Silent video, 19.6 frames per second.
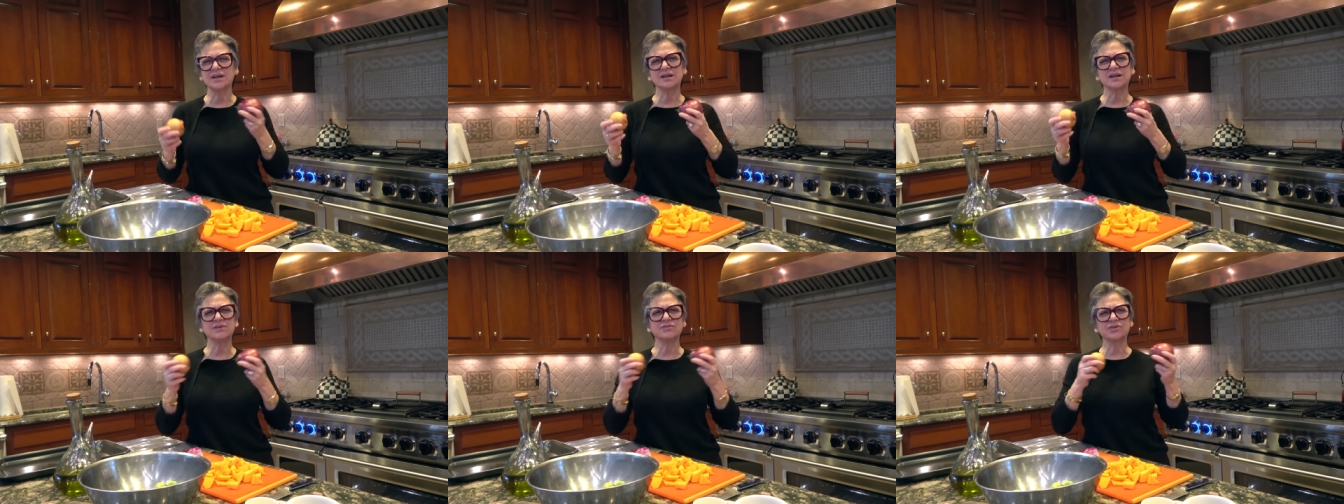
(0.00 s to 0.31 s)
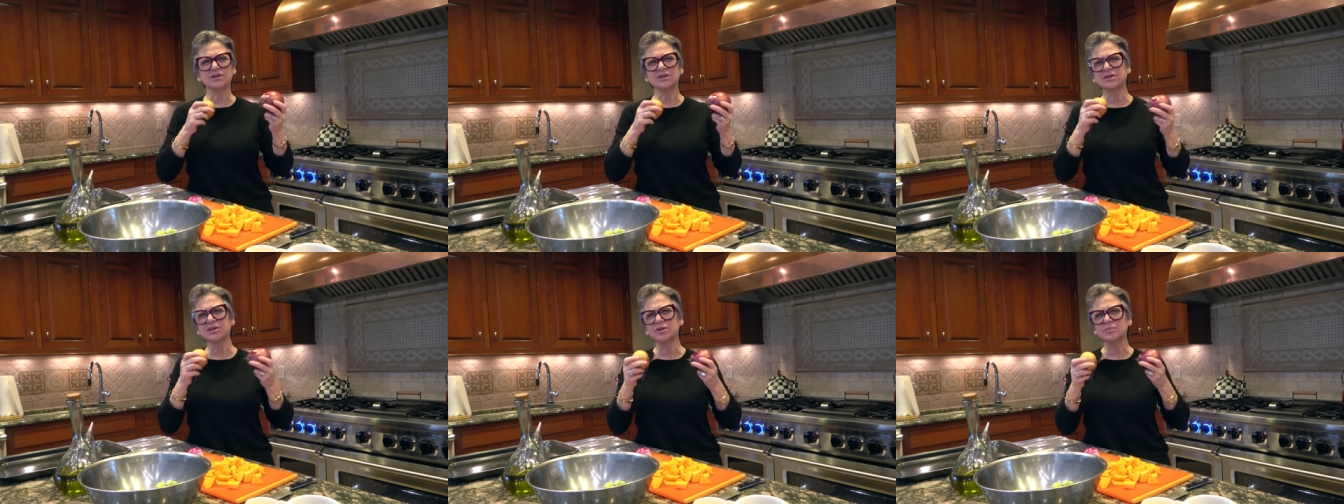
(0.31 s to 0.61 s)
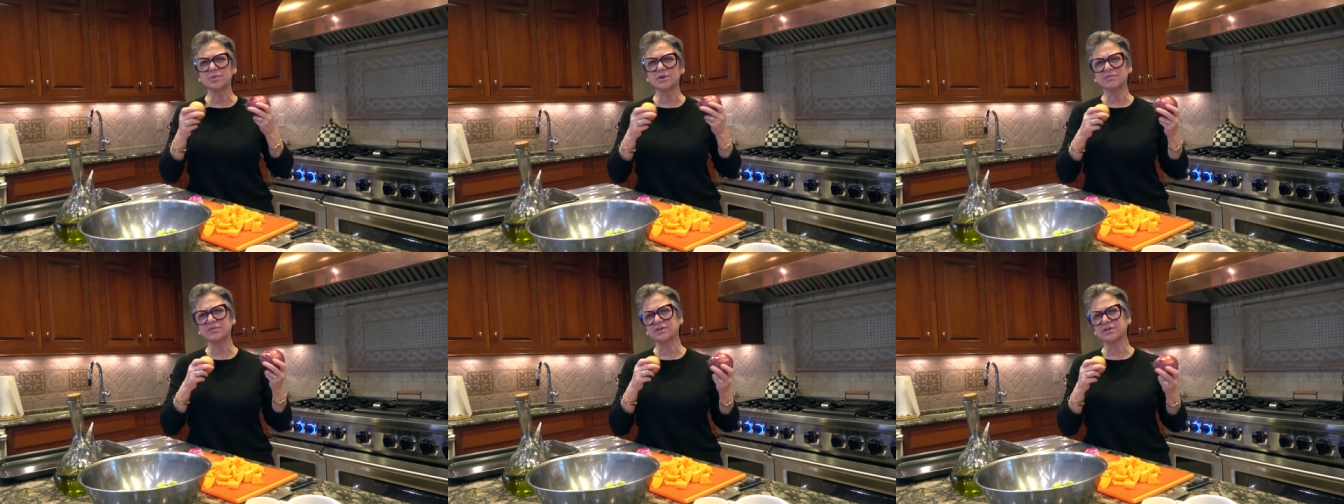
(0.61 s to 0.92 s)
It gives it a
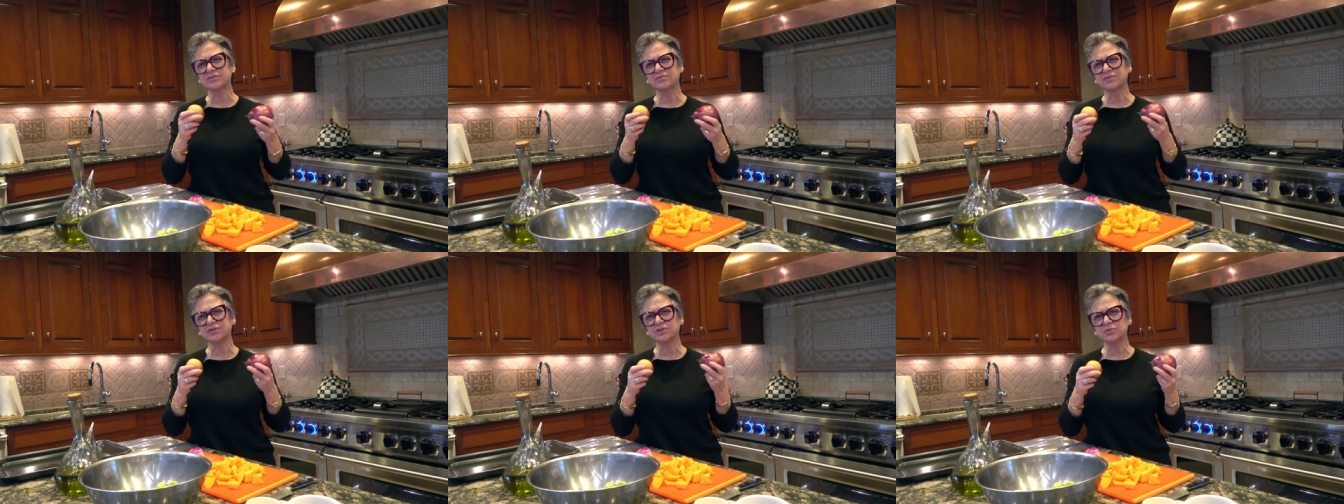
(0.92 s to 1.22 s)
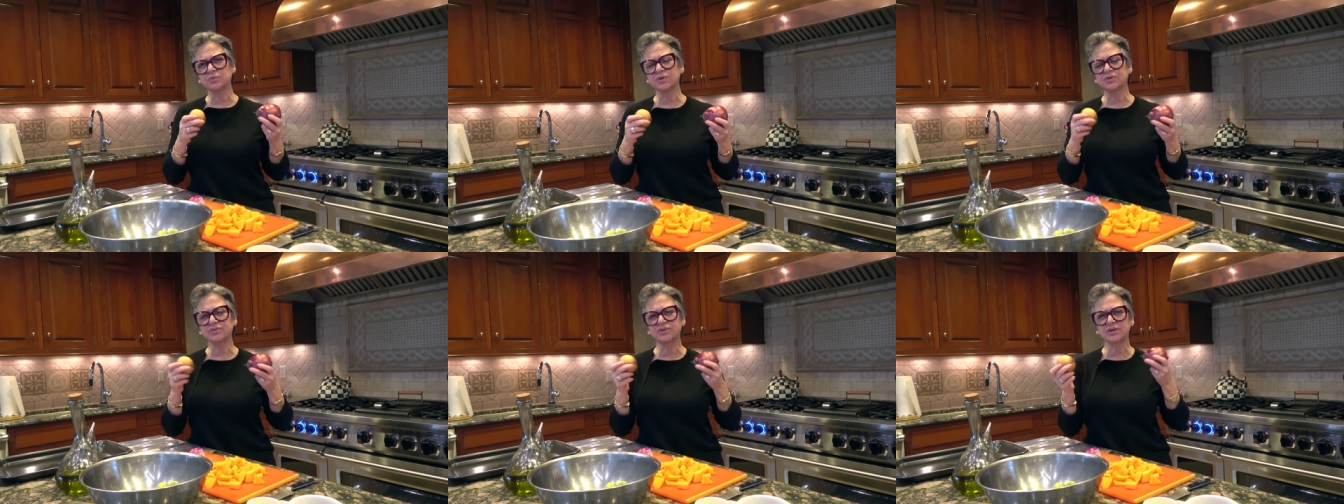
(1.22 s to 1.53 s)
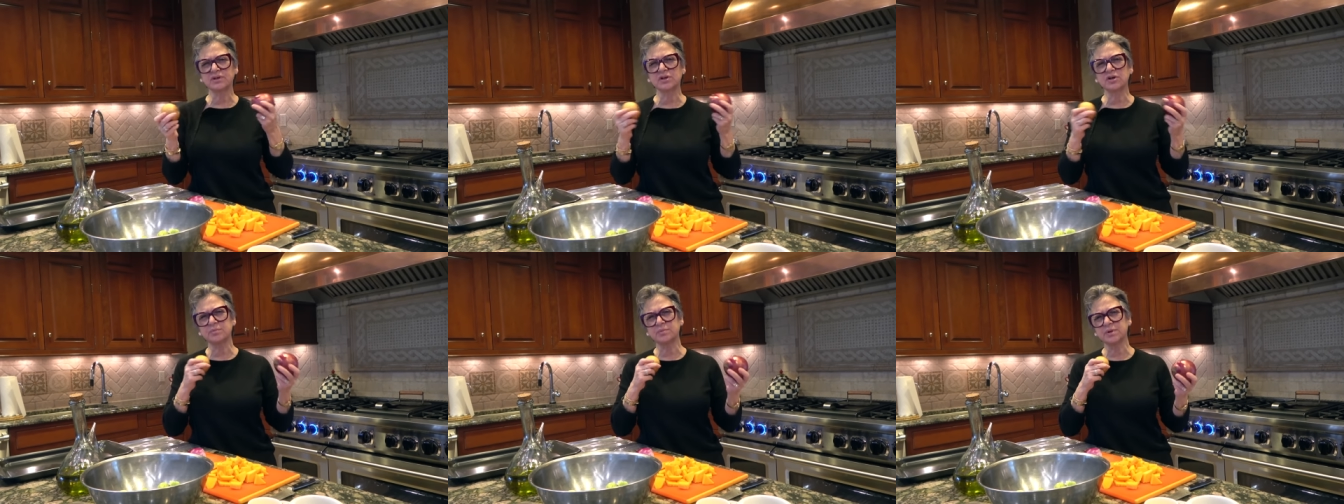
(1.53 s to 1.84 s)
little bit of a different twist, a
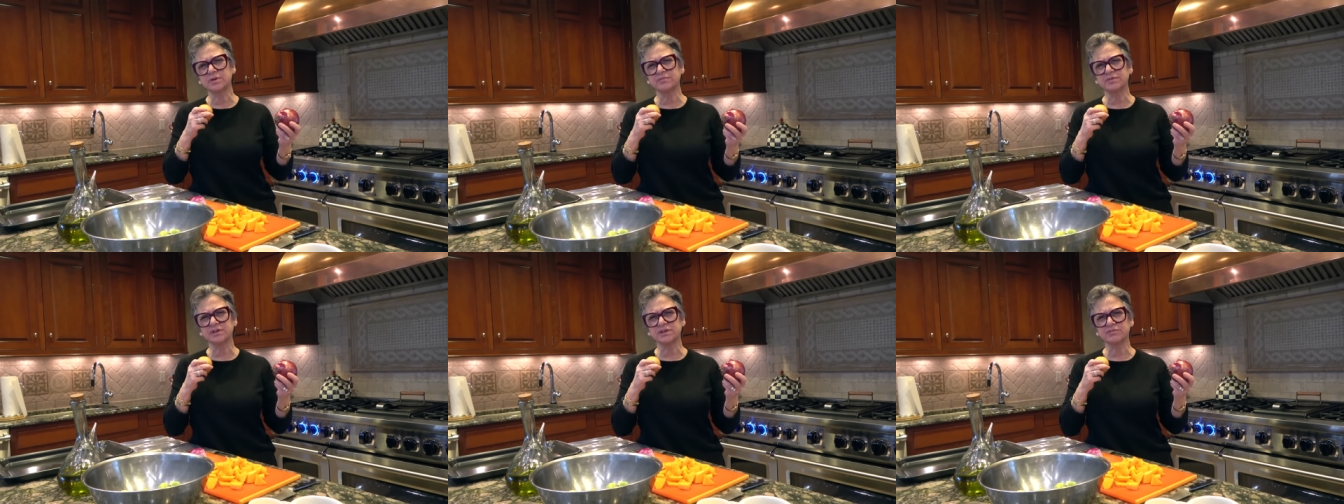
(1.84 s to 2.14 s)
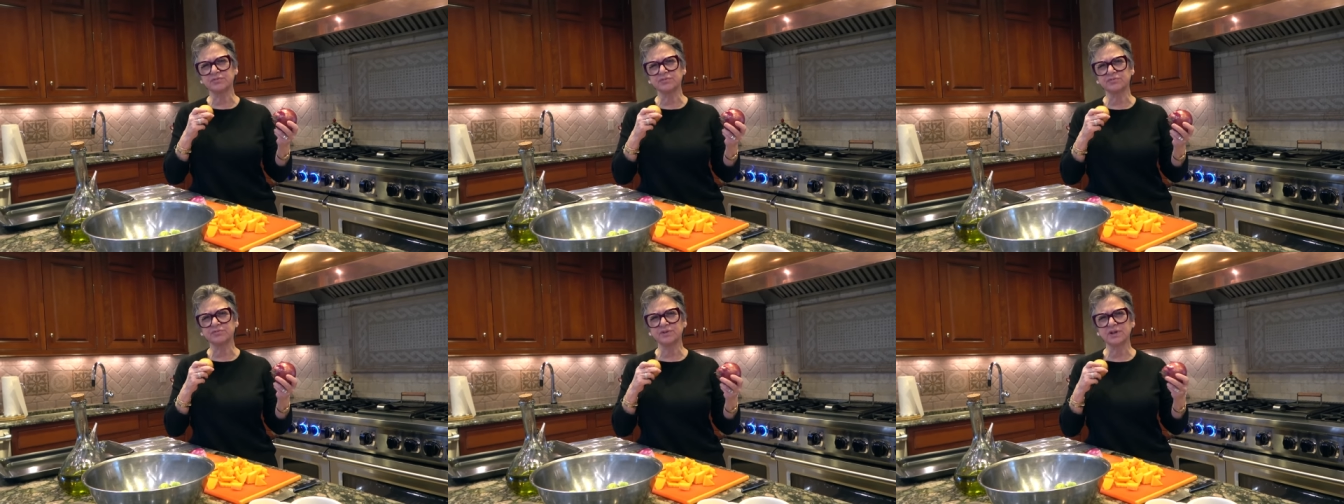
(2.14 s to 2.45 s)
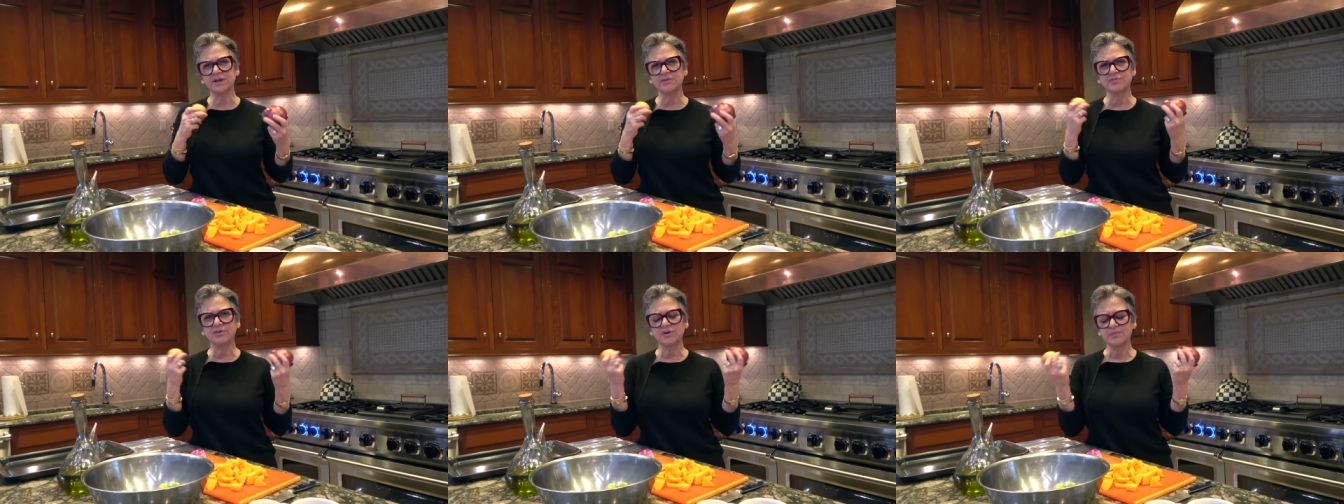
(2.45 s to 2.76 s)
little bit of a different
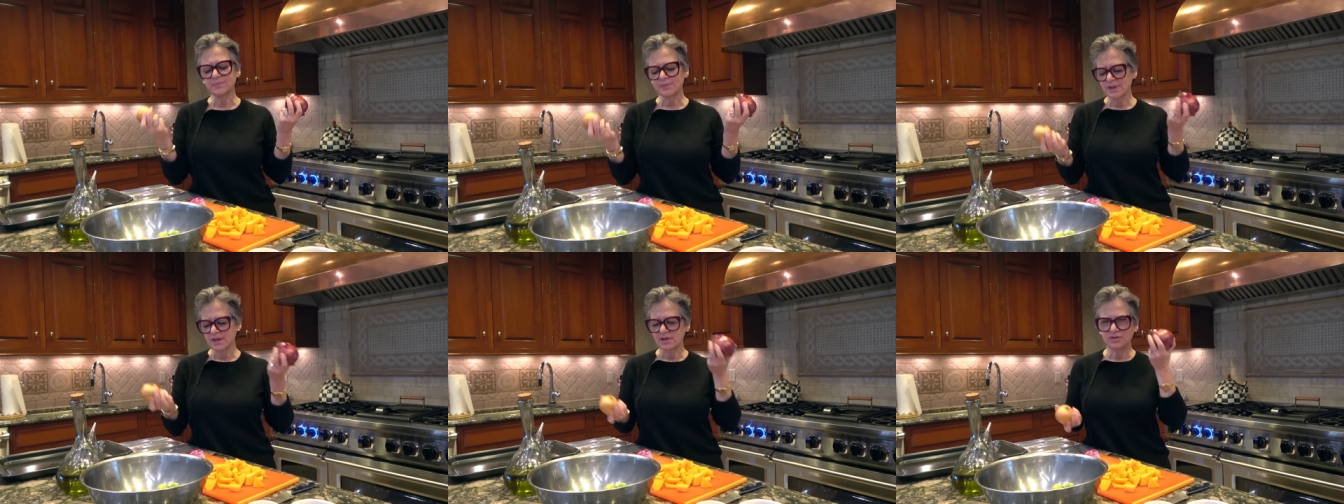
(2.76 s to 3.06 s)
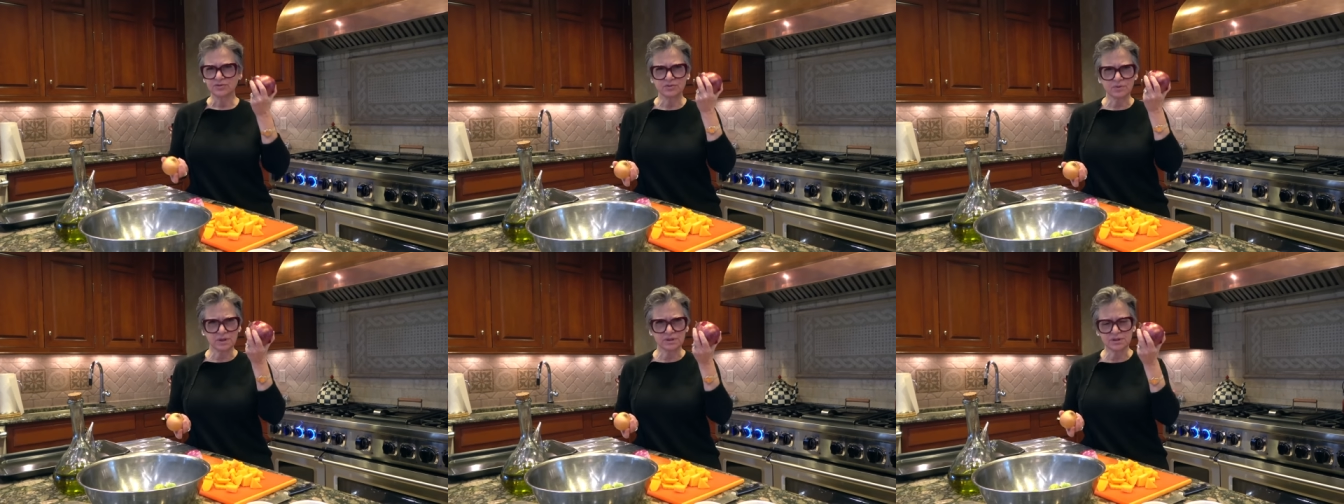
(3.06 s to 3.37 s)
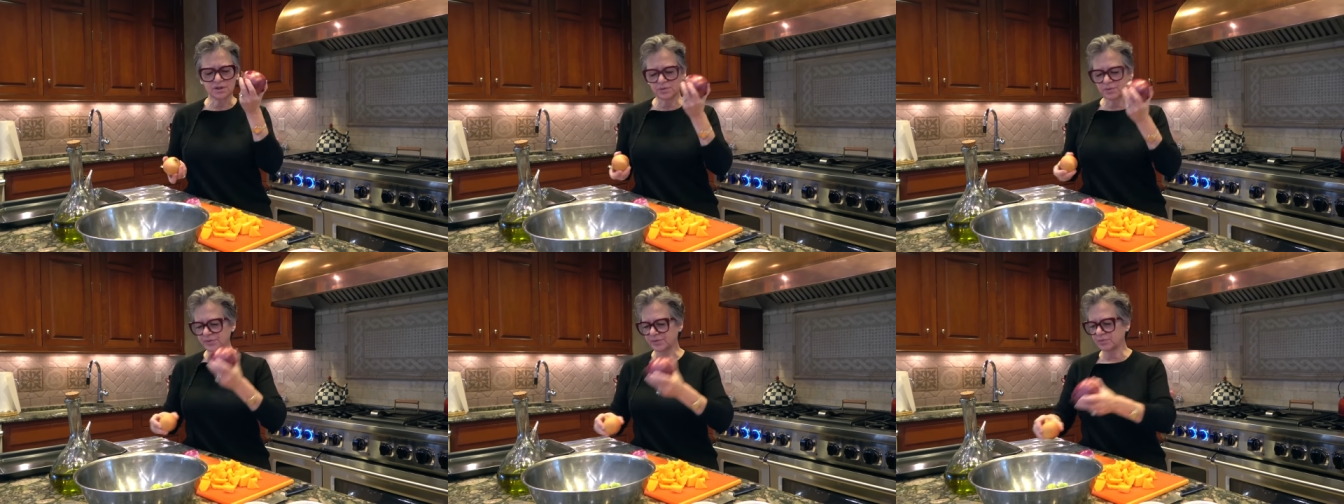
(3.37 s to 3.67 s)
flavor. So I
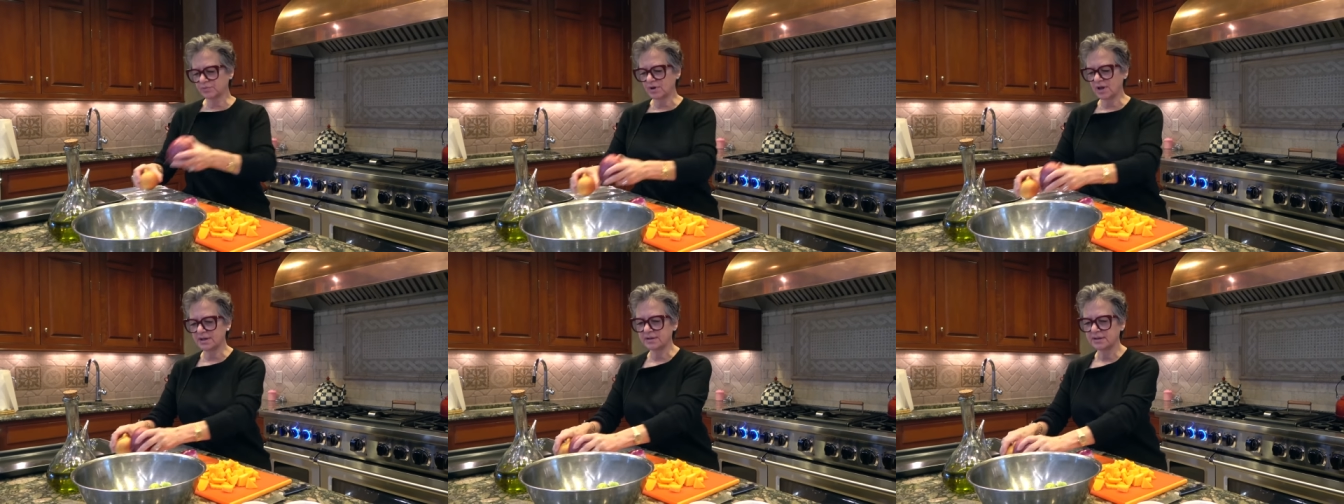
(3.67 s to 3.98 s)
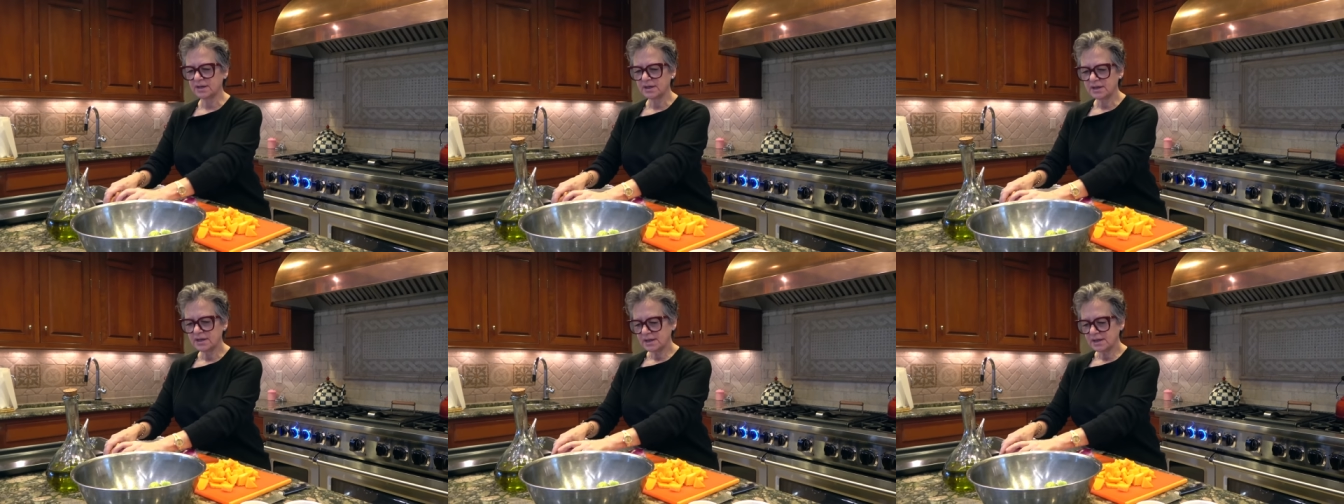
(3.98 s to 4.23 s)
go with the red.